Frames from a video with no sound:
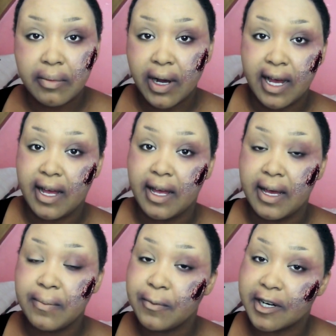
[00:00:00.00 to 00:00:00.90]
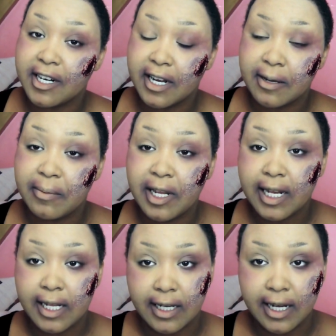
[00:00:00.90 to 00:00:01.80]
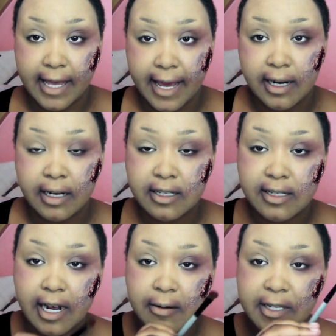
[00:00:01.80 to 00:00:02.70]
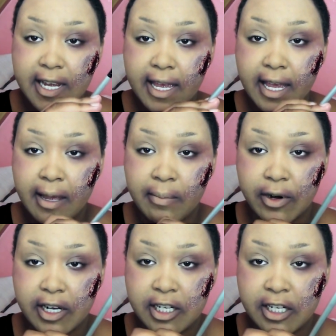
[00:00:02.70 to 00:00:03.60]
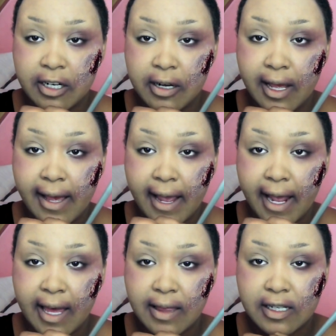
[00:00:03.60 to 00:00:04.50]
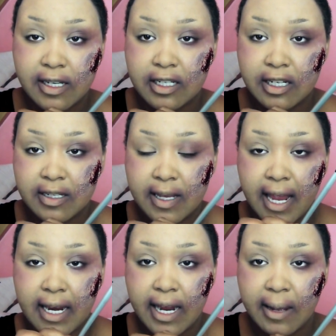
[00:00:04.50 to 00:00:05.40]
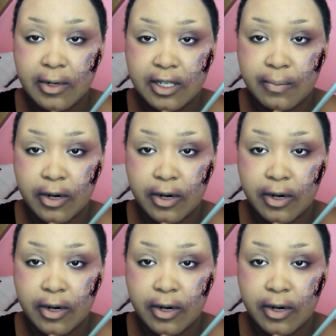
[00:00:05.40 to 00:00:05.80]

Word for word: But we're not completely done yet because now I'm taking a brush and this is just a nameless